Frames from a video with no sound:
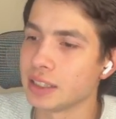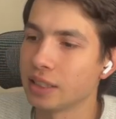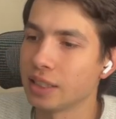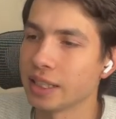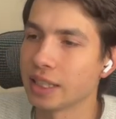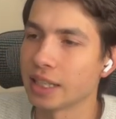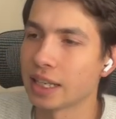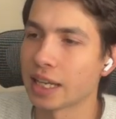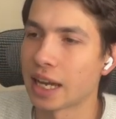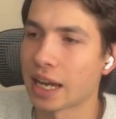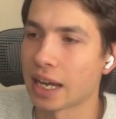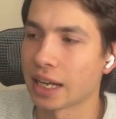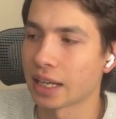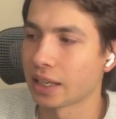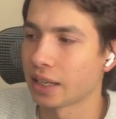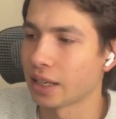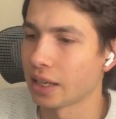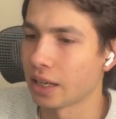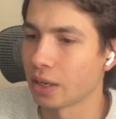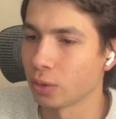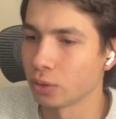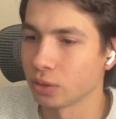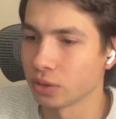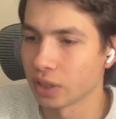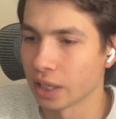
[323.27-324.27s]
the
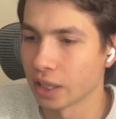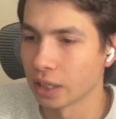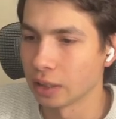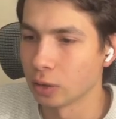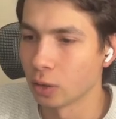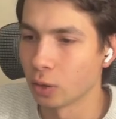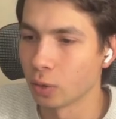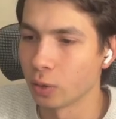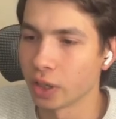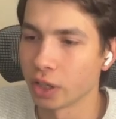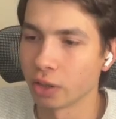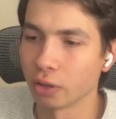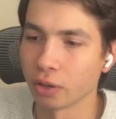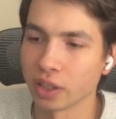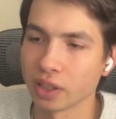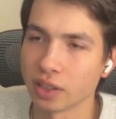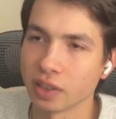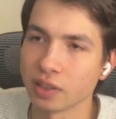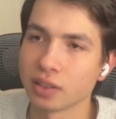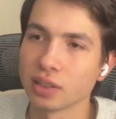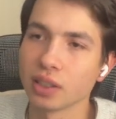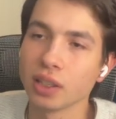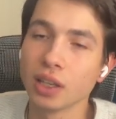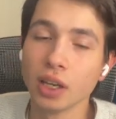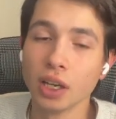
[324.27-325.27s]
account. Hello, here it
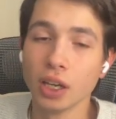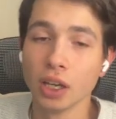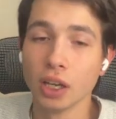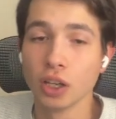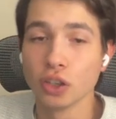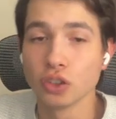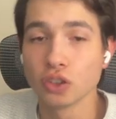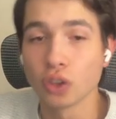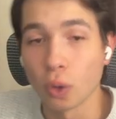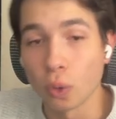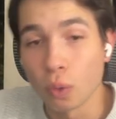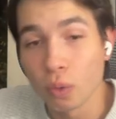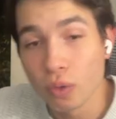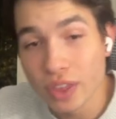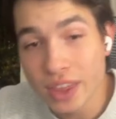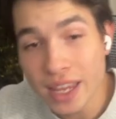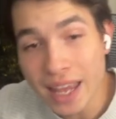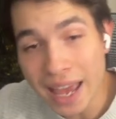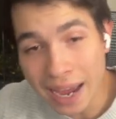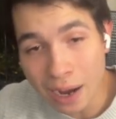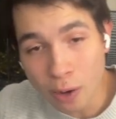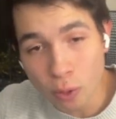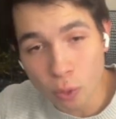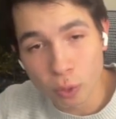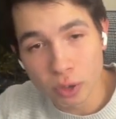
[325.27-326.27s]
is. So
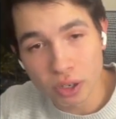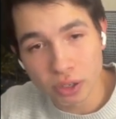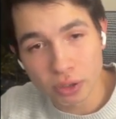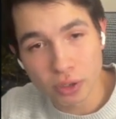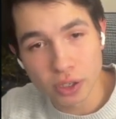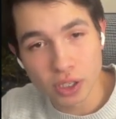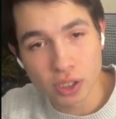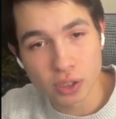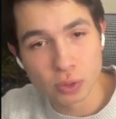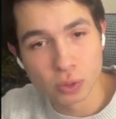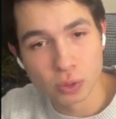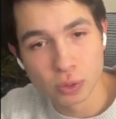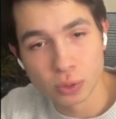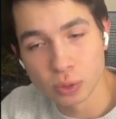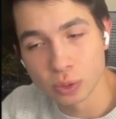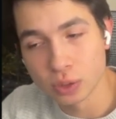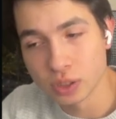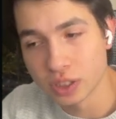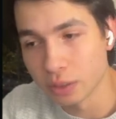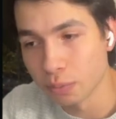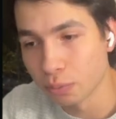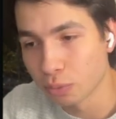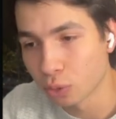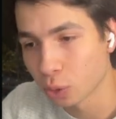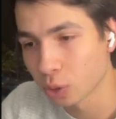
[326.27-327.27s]
now we're going to do
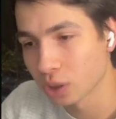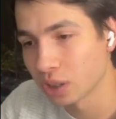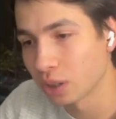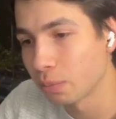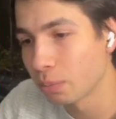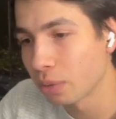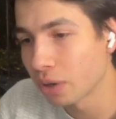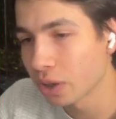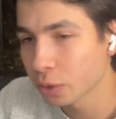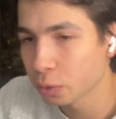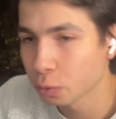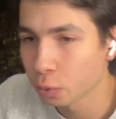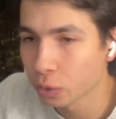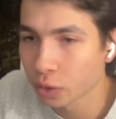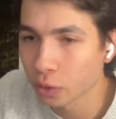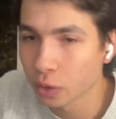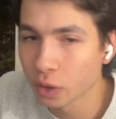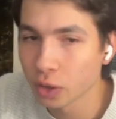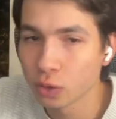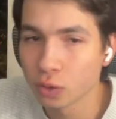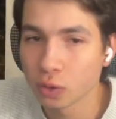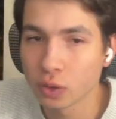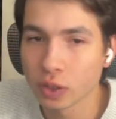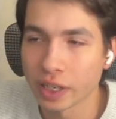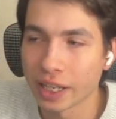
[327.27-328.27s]
the important part. We're
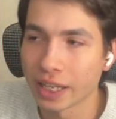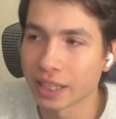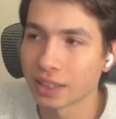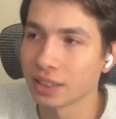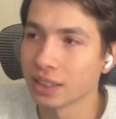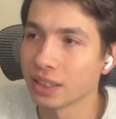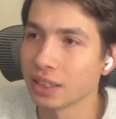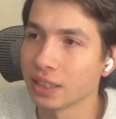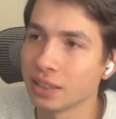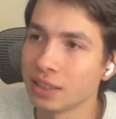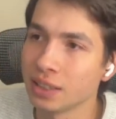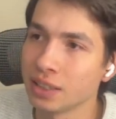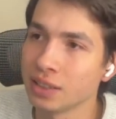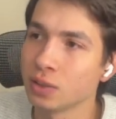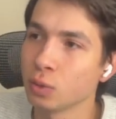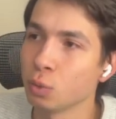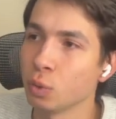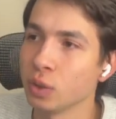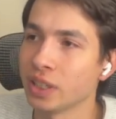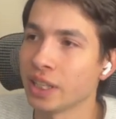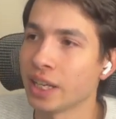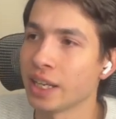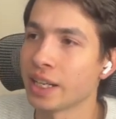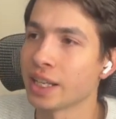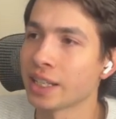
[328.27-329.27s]
going to connect this
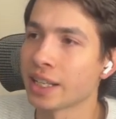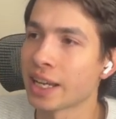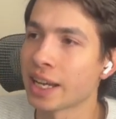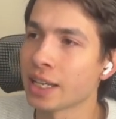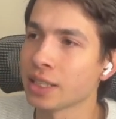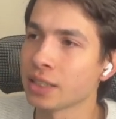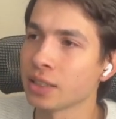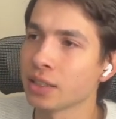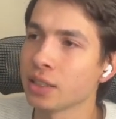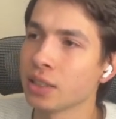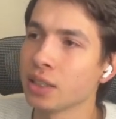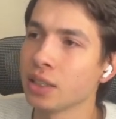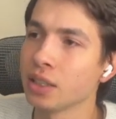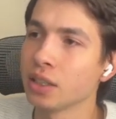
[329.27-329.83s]
with n8n.